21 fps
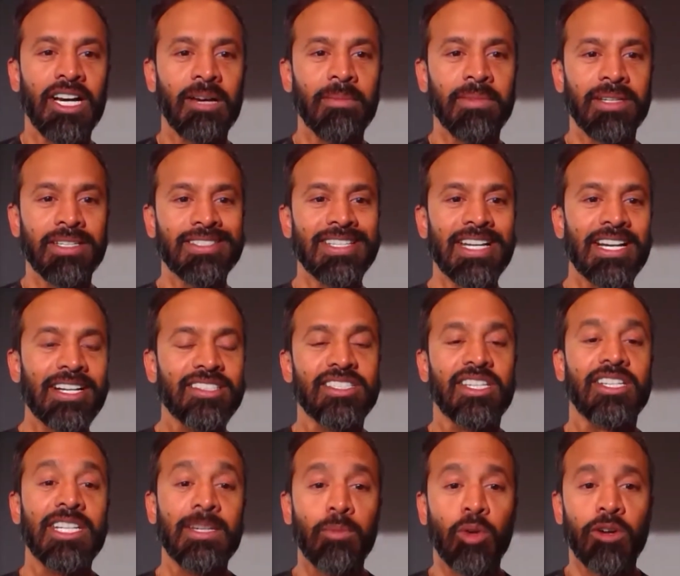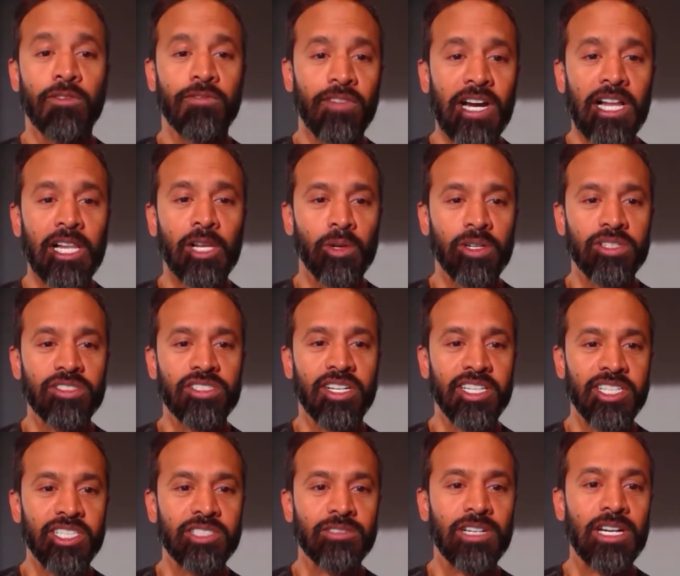It's not because I need more followers on
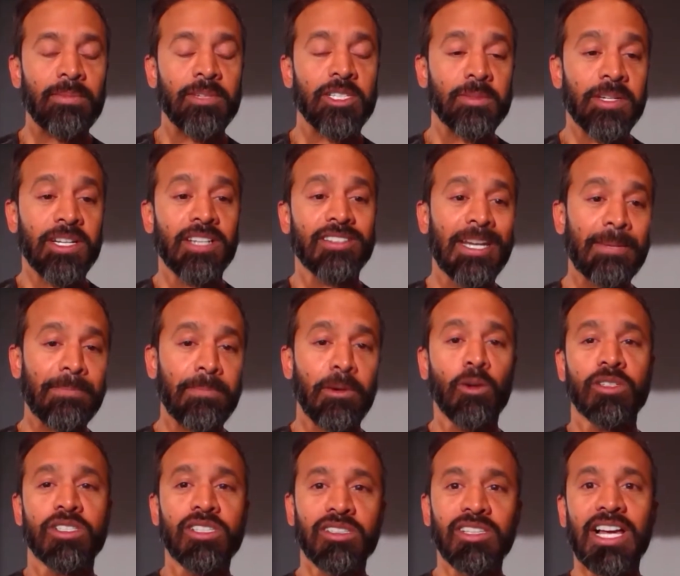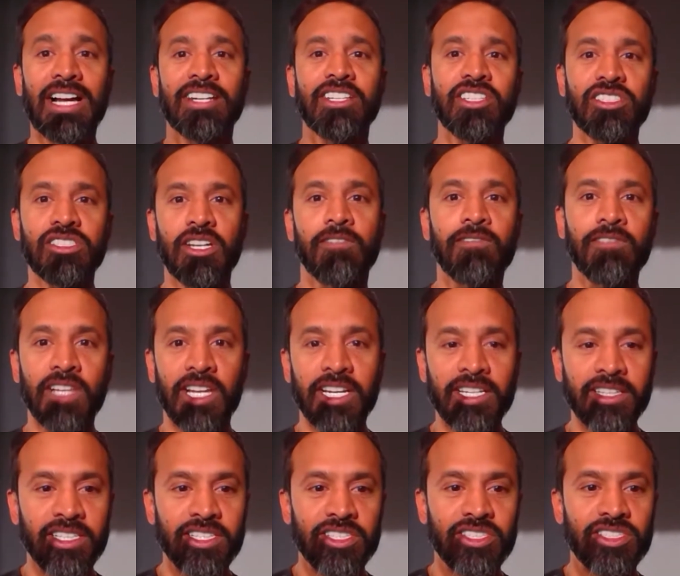Instagram. It's because I post a lot of stuff like
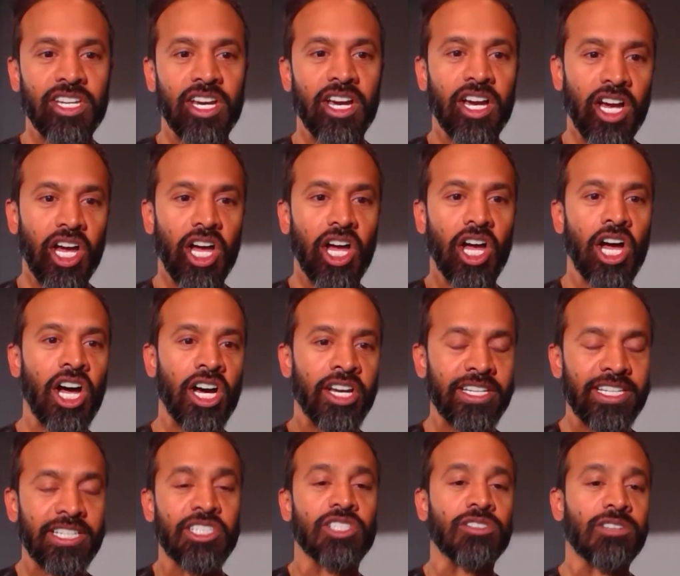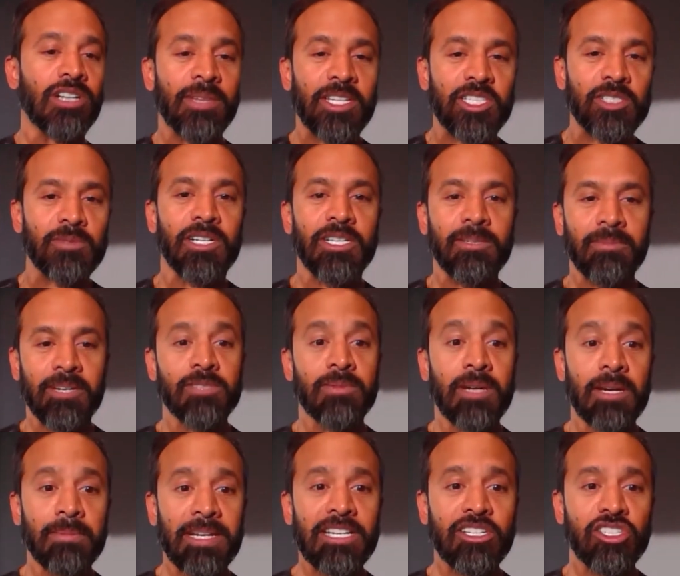this on Instagram. That's pretty much my
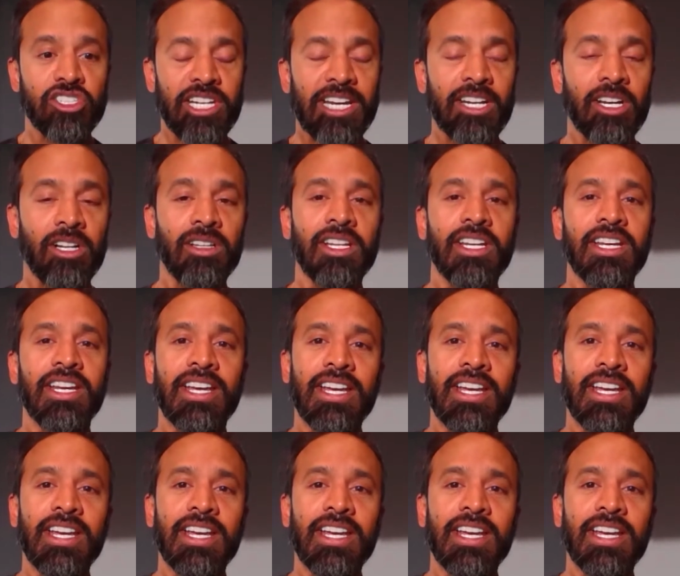main channel.